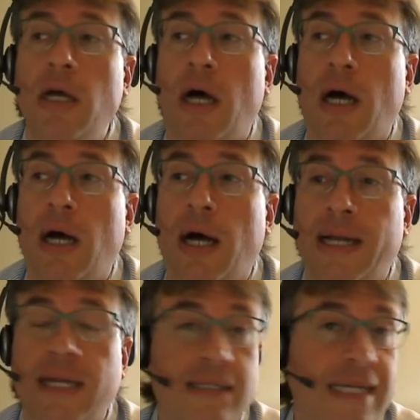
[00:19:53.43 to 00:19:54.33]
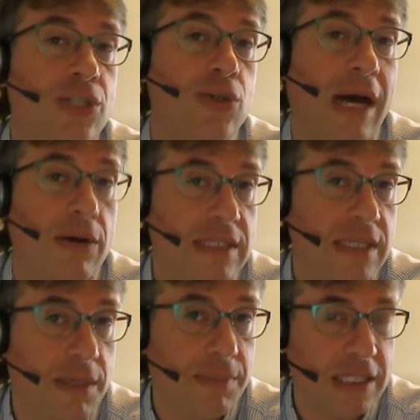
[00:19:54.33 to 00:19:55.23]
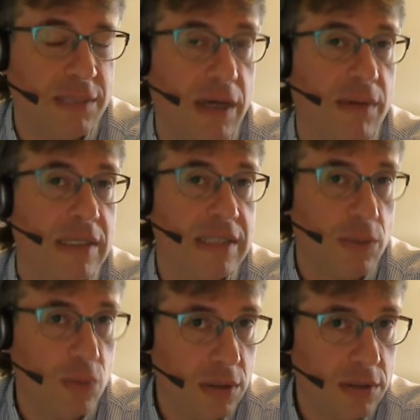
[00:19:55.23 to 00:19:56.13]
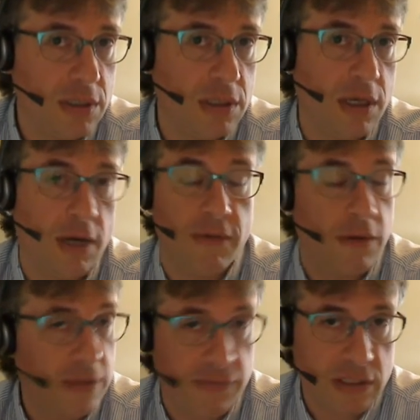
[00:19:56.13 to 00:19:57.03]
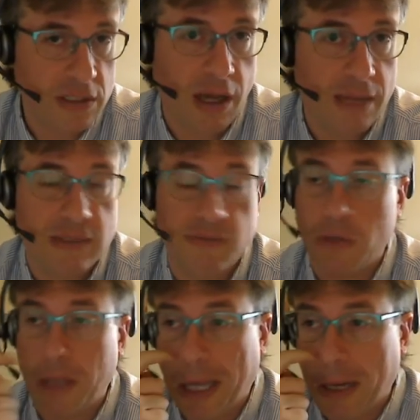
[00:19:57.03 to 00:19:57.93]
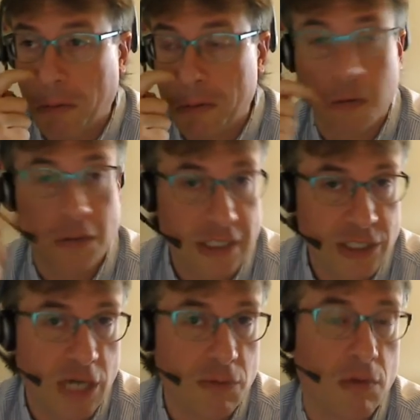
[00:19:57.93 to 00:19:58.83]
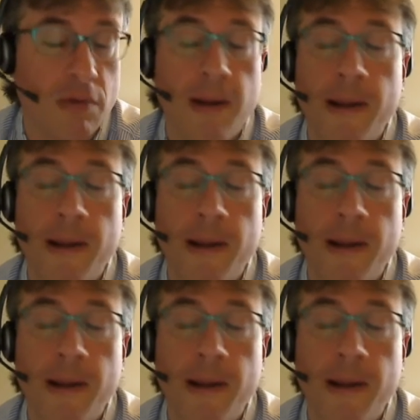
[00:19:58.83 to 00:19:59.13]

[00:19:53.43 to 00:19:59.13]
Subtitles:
I can teach you how to set up experiments that would of different types, if you like, or in general,